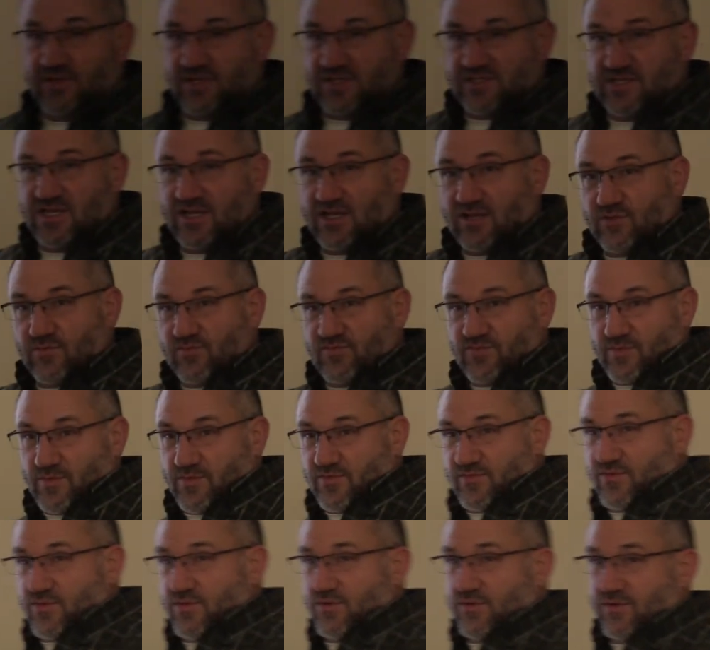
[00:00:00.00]
really tell from
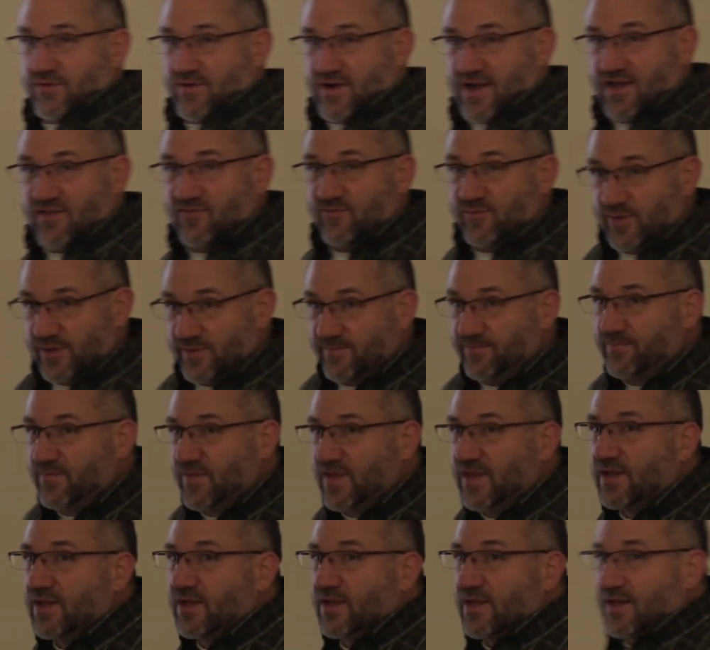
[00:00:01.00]
the photograph, but
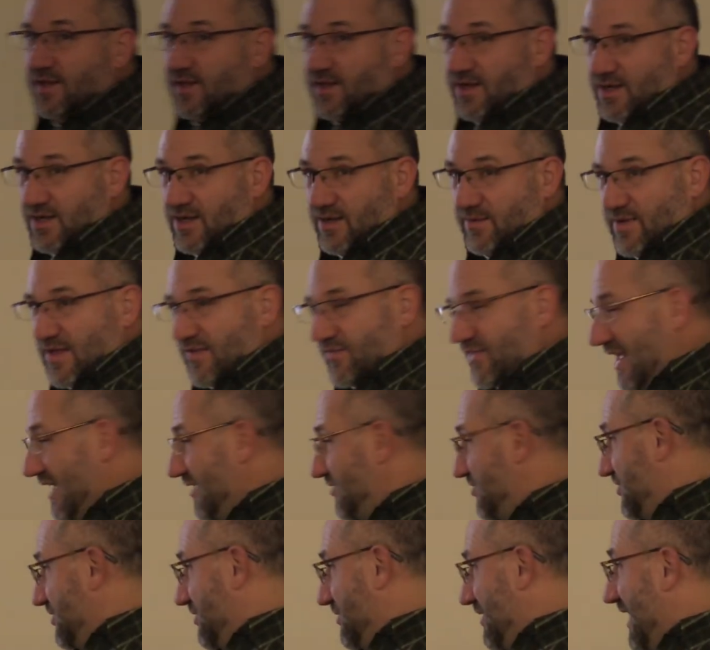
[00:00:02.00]
uh,
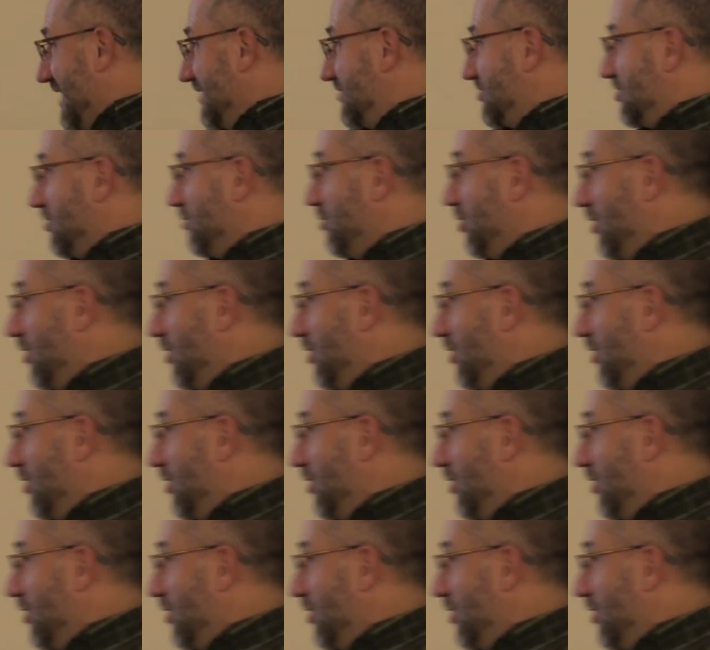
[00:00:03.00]
that's, that's